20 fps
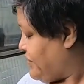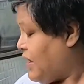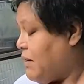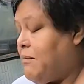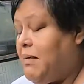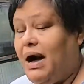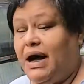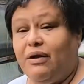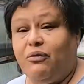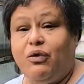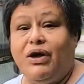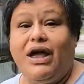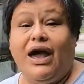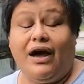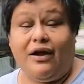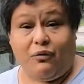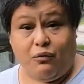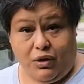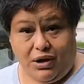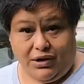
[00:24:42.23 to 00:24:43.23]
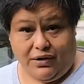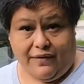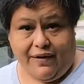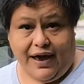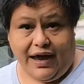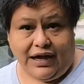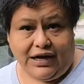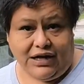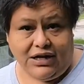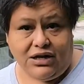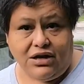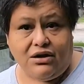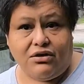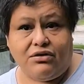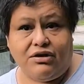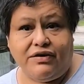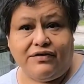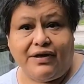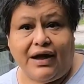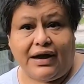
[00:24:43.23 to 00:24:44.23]
But we had what 80
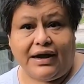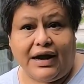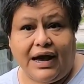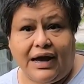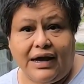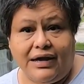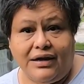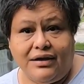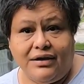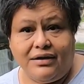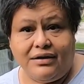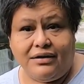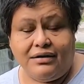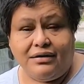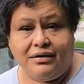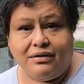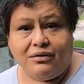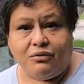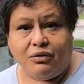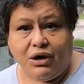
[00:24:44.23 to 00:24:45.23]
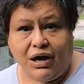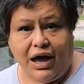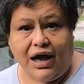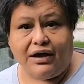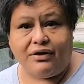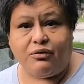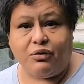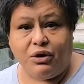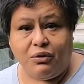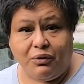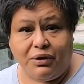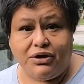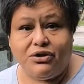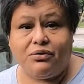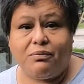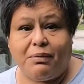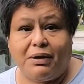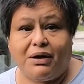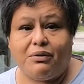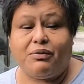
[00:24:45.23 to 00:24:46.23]
degrees that night. Yeah. We had we
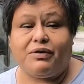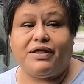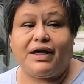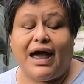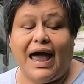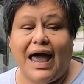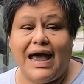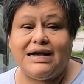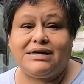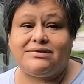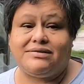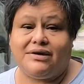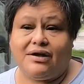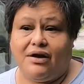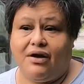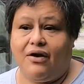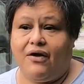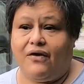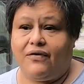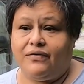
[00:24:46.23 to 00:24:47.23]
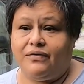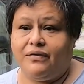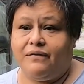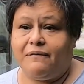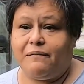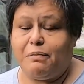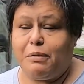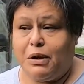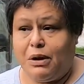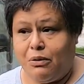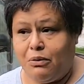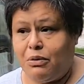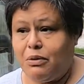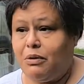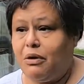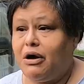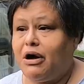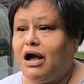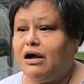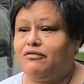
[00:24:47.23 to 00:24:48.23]
went to bed with the AC on, and we
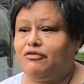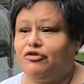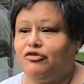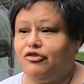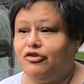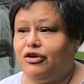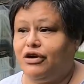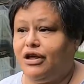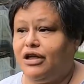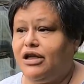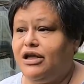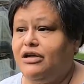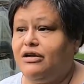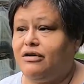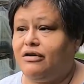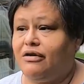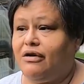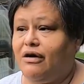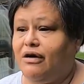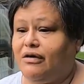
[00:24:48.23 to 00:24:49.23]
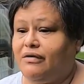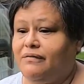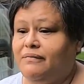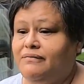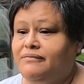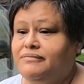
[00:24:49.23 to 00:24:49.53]
woke up to turn the heater on.